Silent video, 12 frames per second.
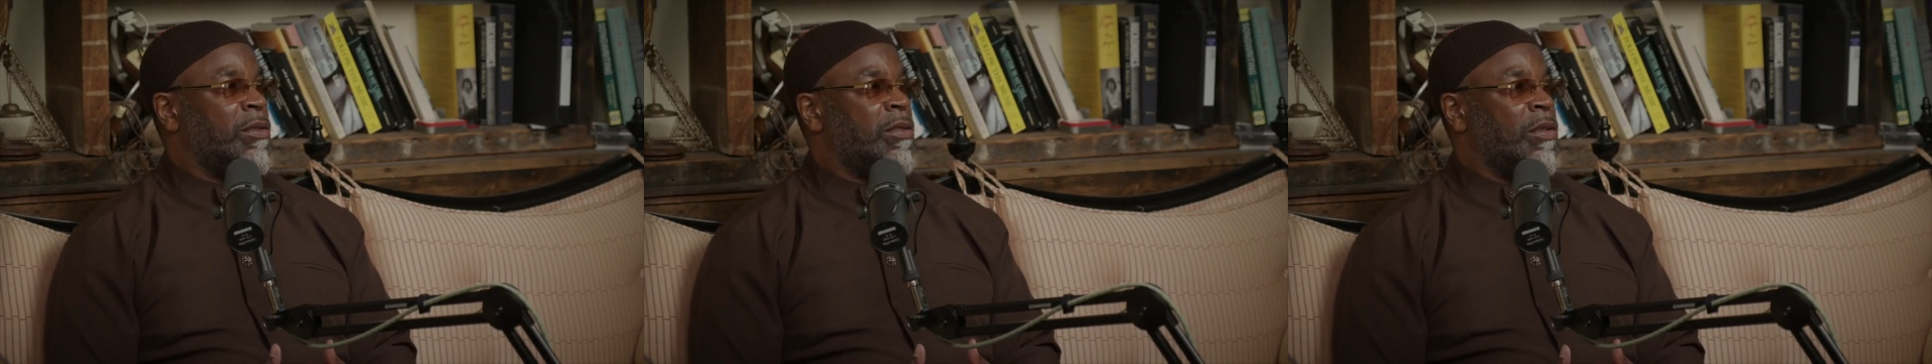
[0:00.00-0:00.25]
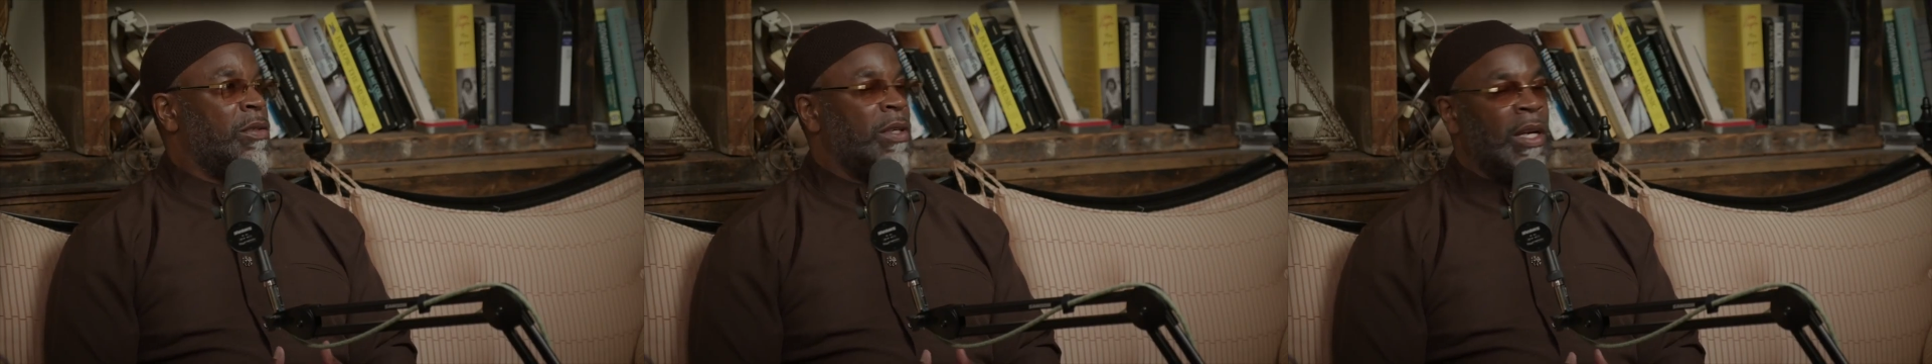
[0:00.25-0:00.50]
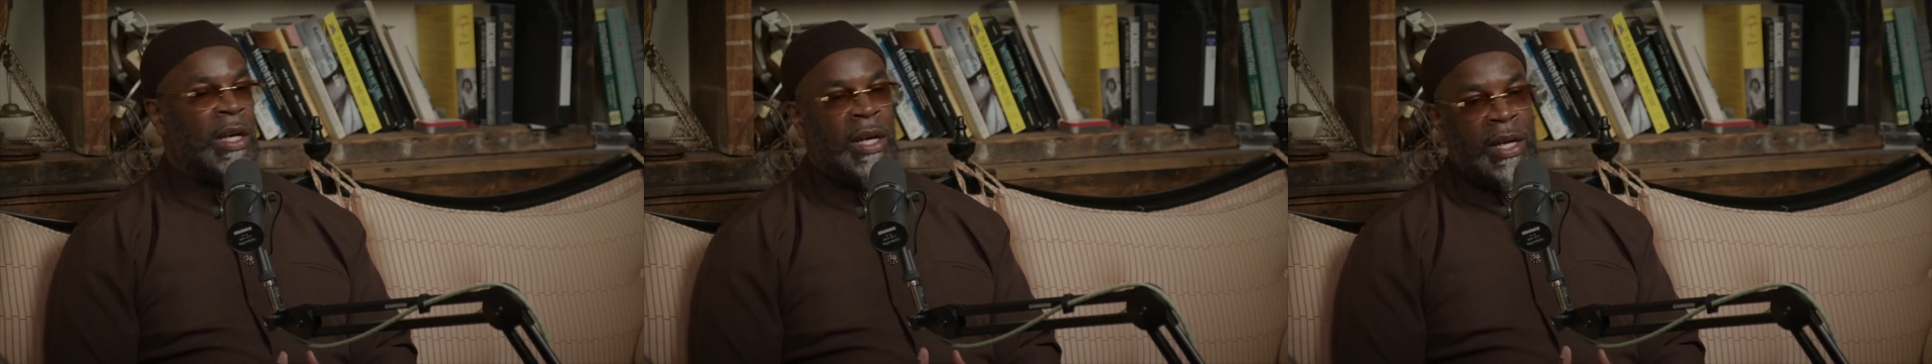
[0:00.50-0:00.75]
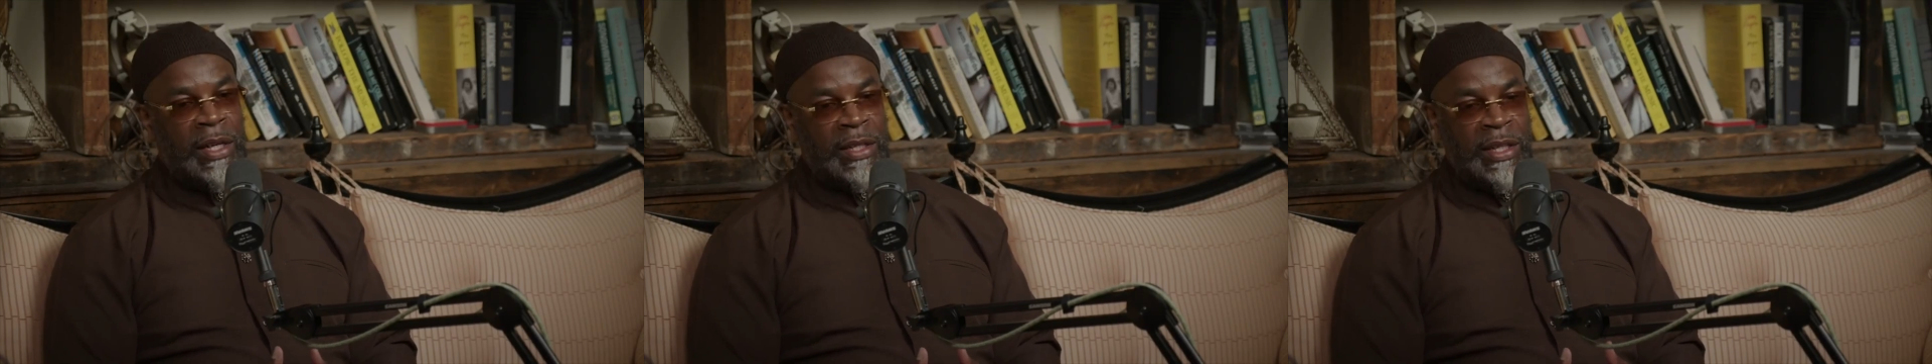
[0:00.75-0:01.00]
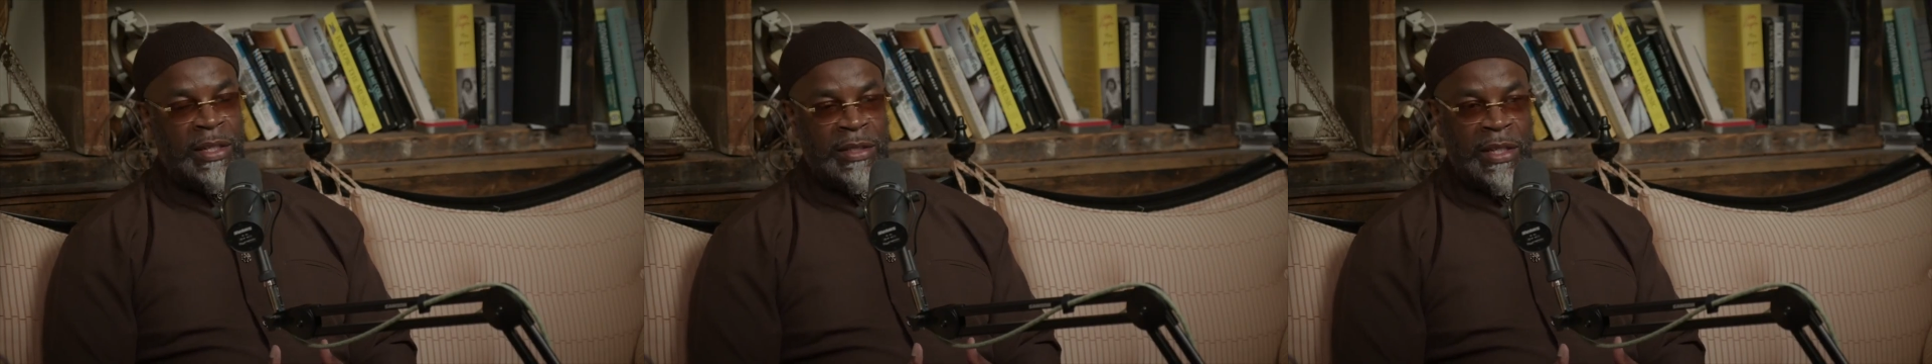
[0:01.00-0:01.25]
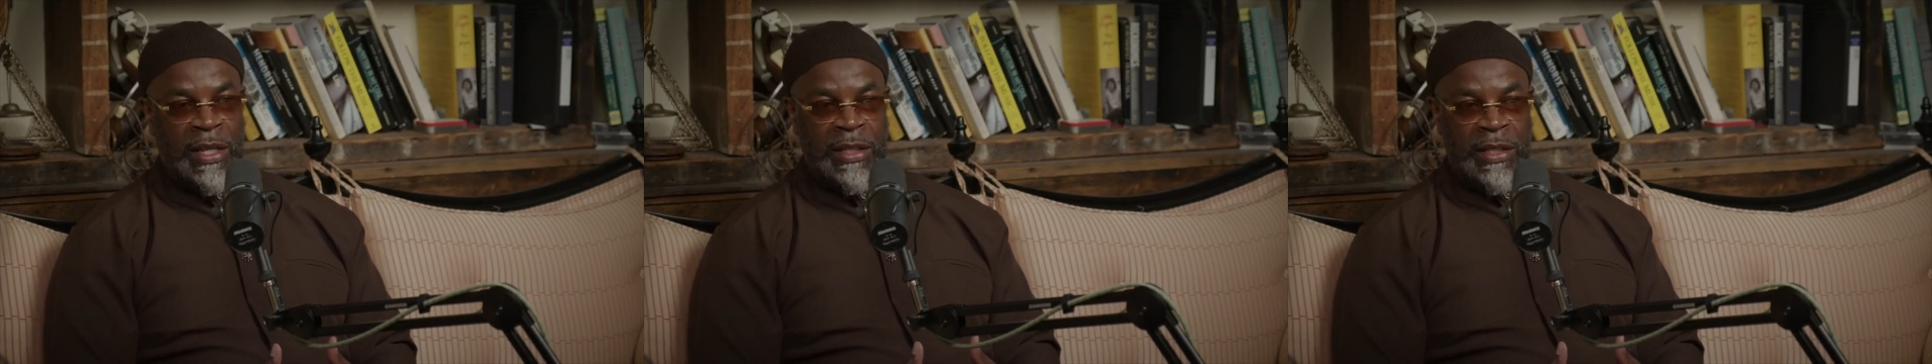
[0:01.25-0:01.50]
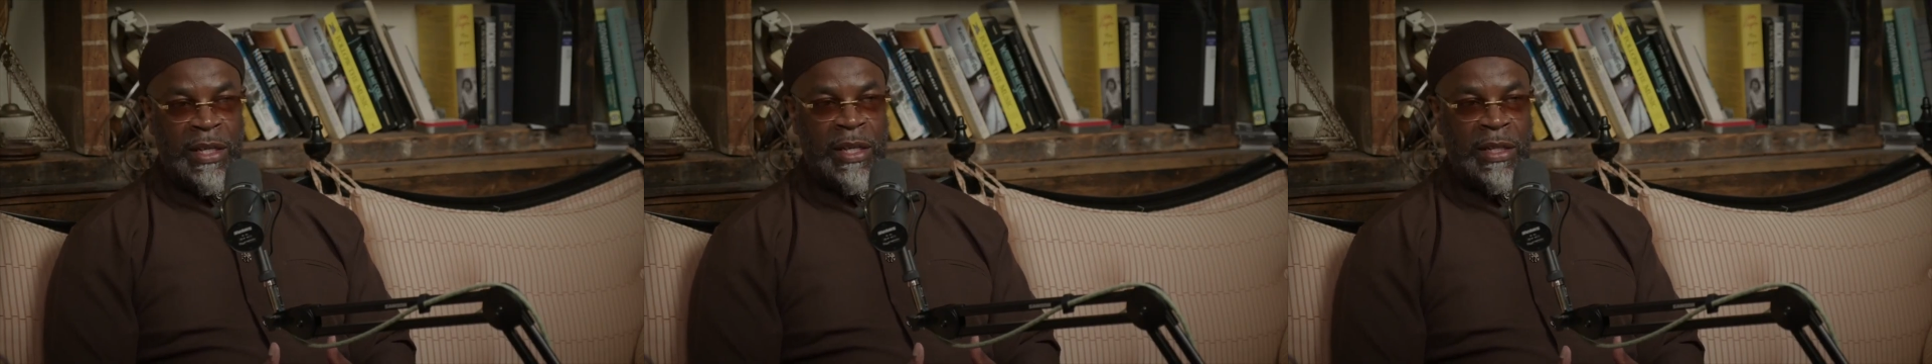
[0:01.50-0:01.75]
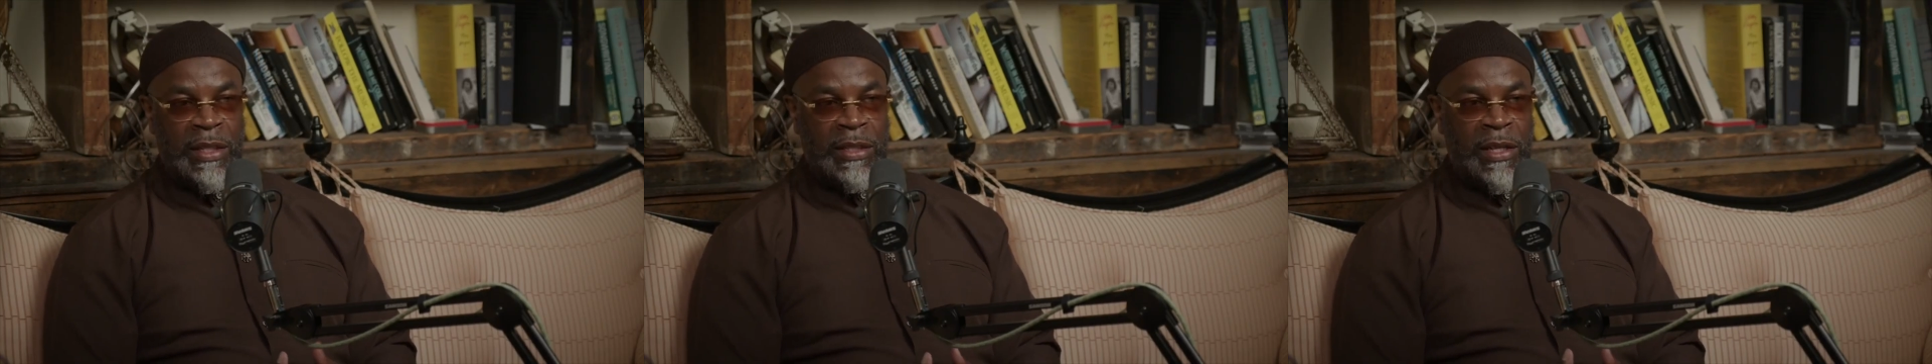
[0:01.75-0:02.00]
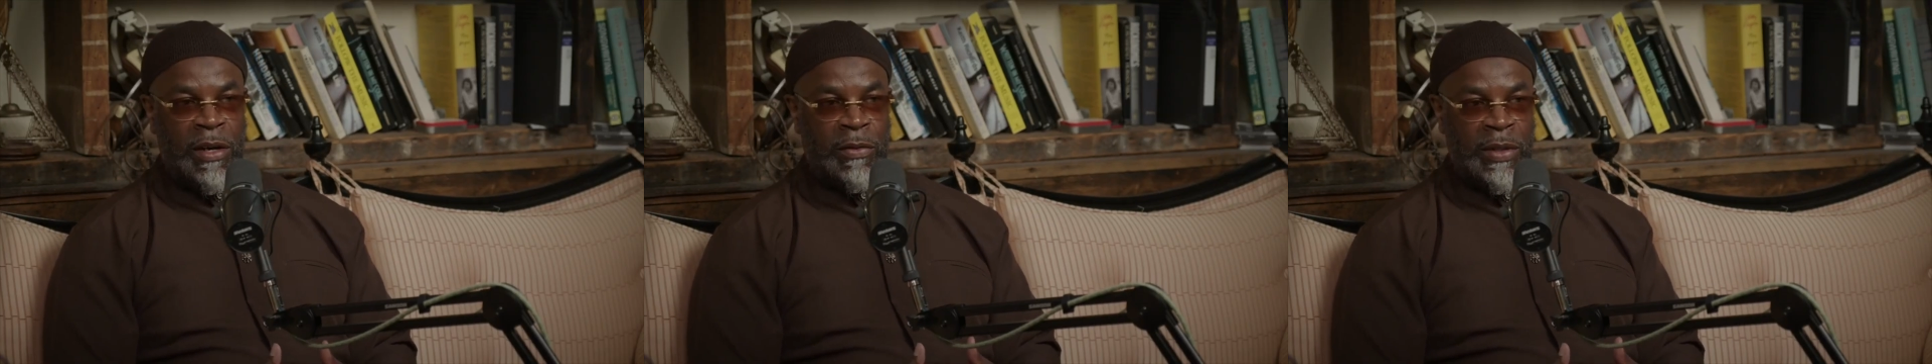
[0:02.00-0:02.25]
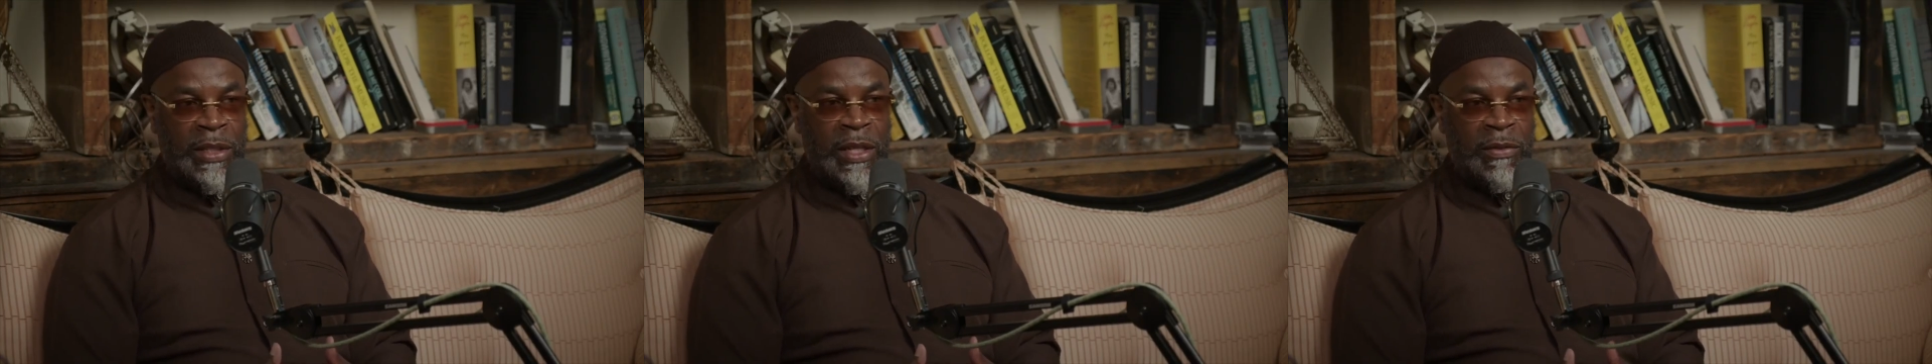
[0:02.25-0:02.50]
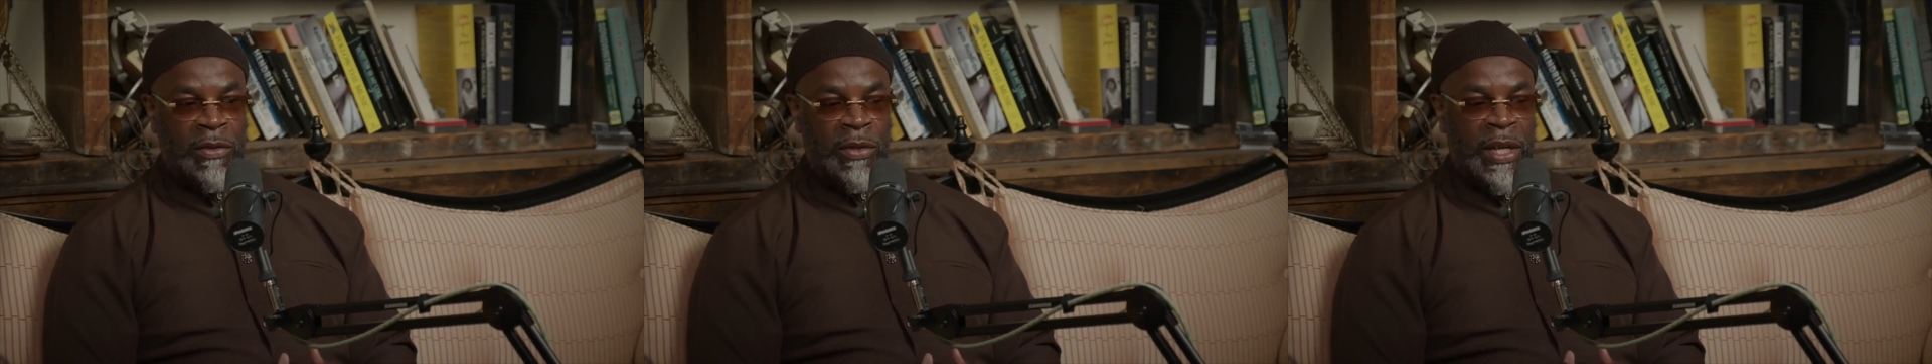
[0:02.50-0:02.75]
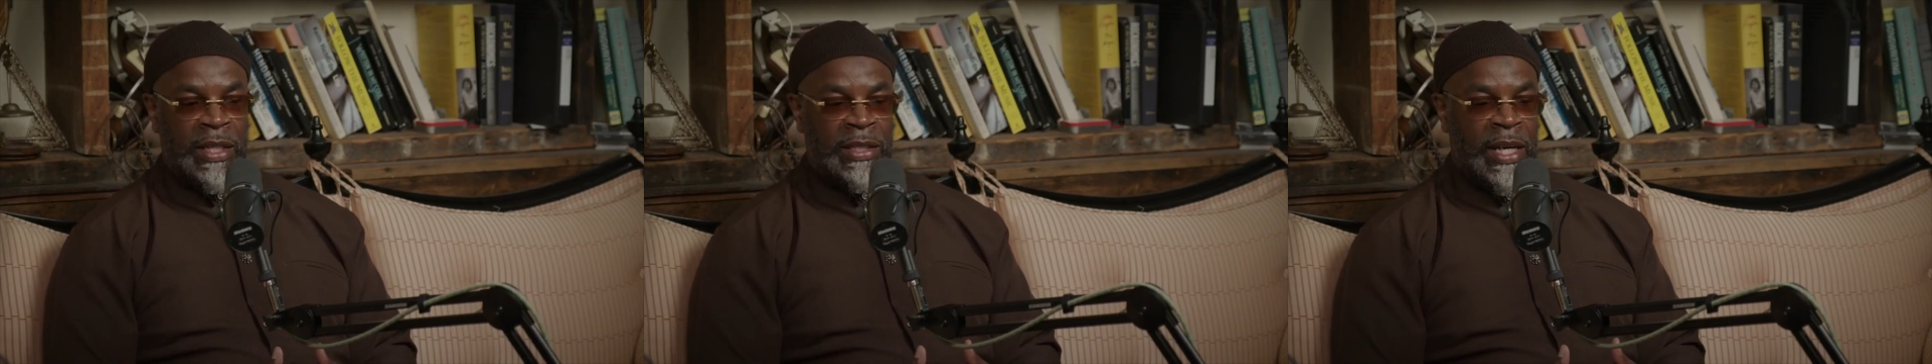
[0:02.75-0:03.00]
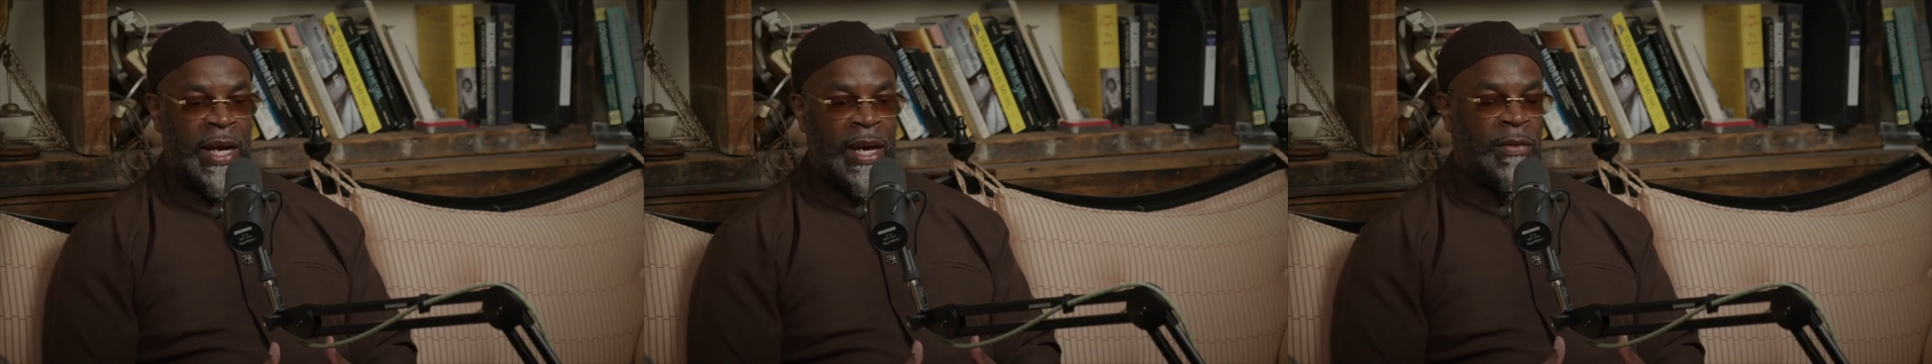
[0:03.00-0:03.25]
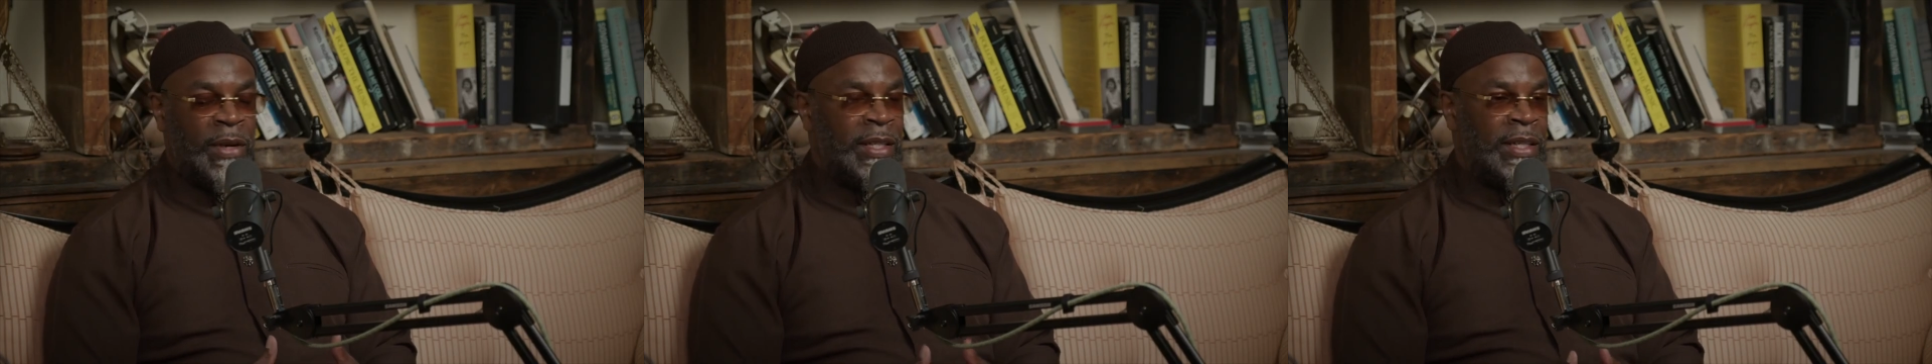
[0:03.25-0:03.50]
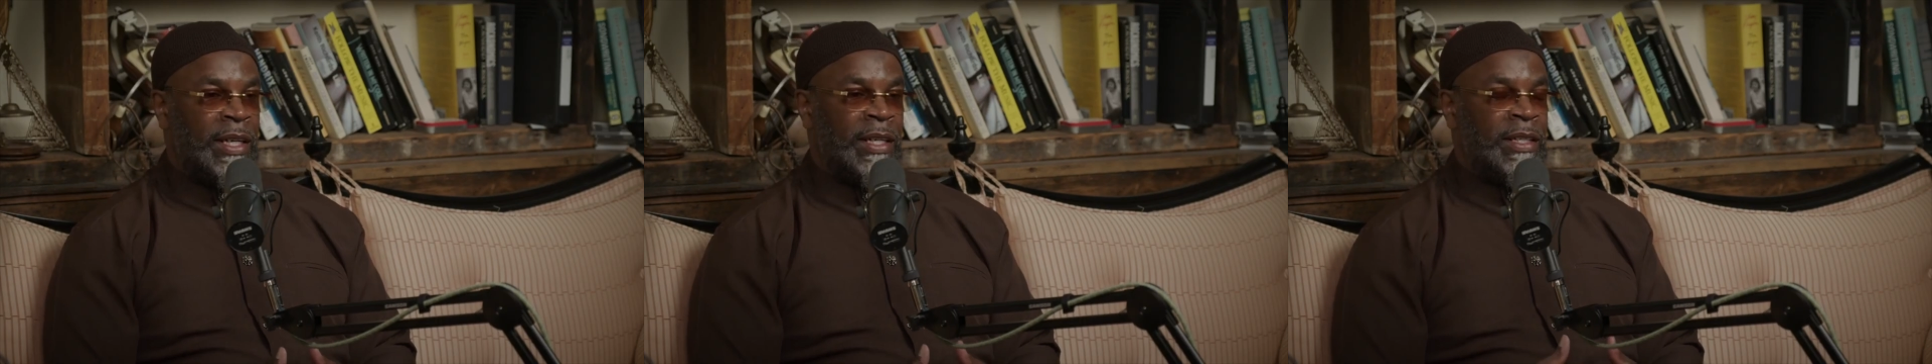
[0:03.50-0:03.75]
So these things here is always give you that time right there